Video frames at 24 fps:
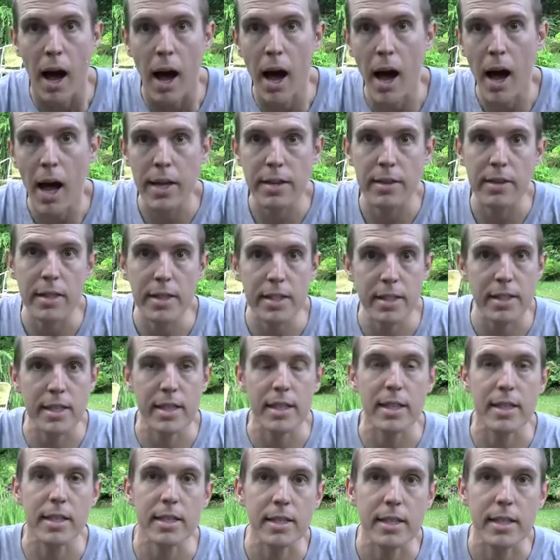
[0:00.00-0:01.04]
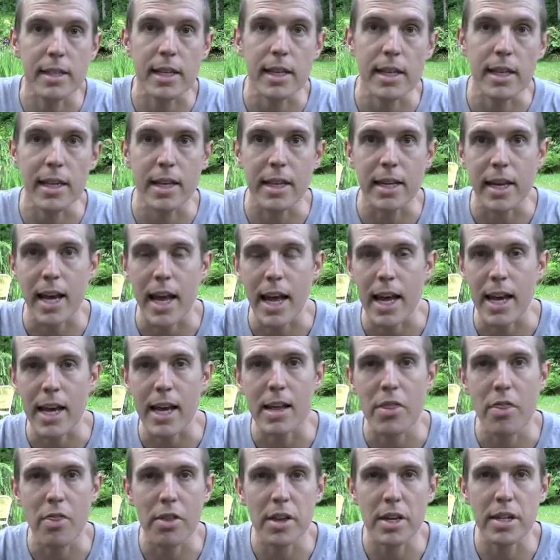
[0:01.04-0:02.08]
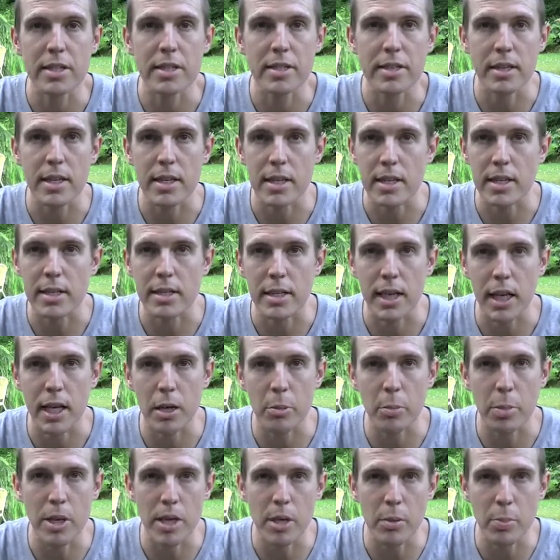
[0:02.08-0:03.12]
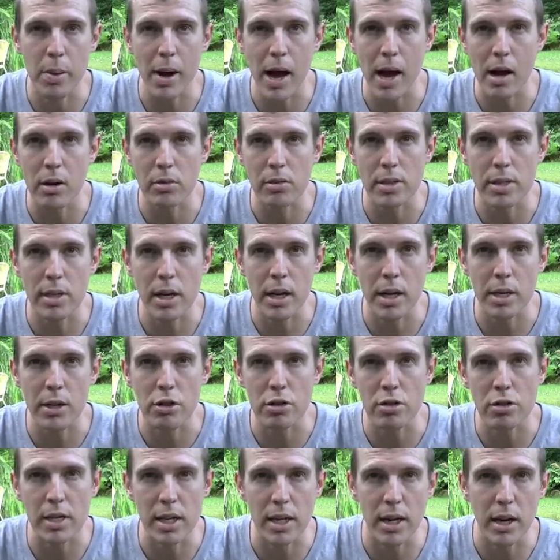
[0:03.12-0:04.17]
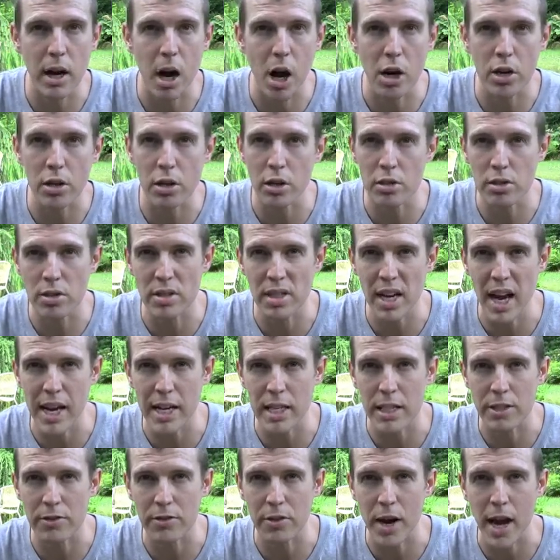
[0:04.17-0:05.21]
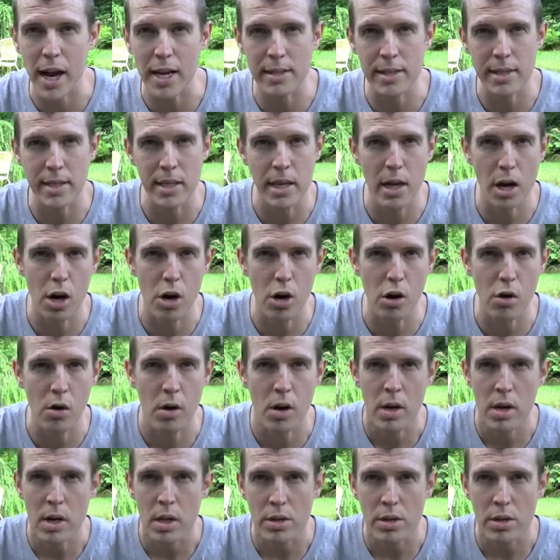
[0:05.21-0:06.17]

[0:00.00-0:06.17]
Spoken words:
Hi, this is Ian, and this is going to be about using article sites for SEO.